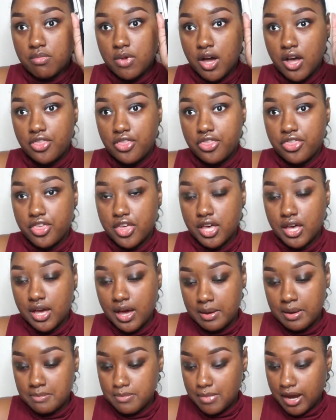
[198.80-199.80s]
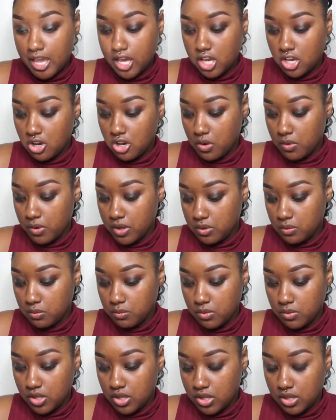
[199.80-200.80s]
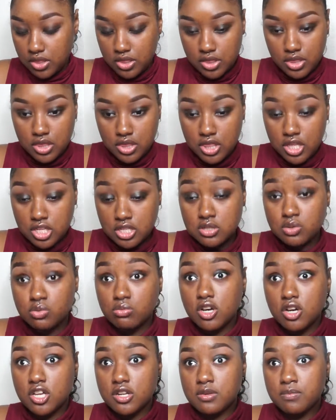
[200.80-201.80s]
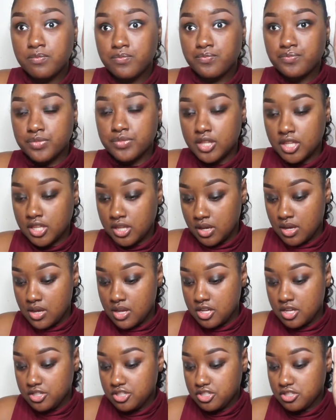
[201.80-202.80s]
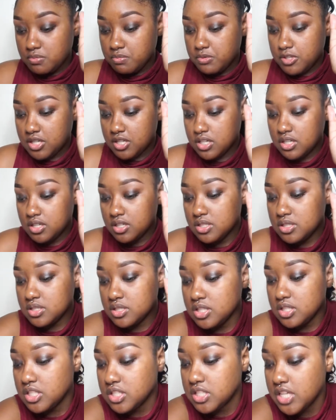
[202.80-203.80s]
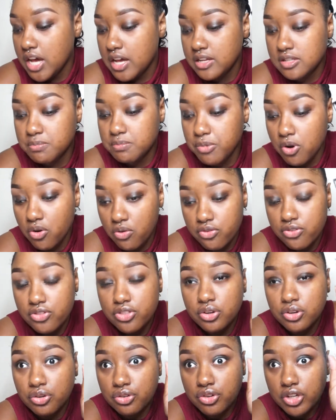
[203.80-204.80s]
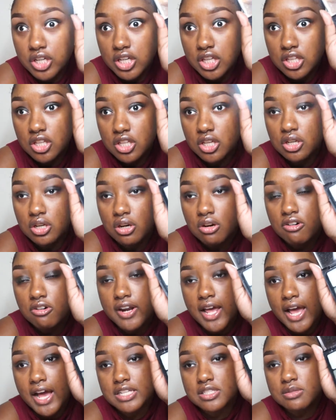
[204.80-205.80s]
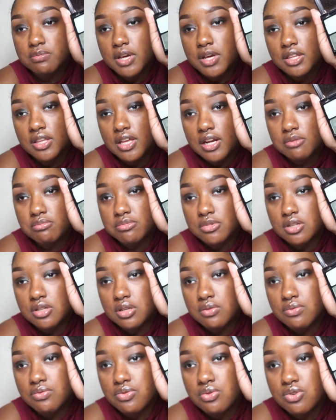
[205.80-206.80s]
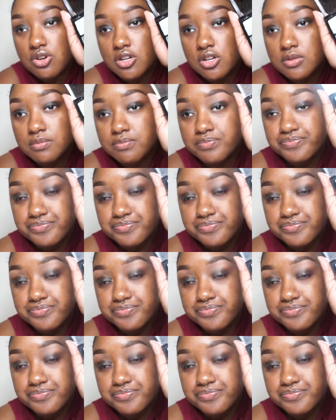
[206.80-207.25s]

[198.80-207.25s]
I think I might go in with this one just because this has both the green and the gold aspect that I'm looking for.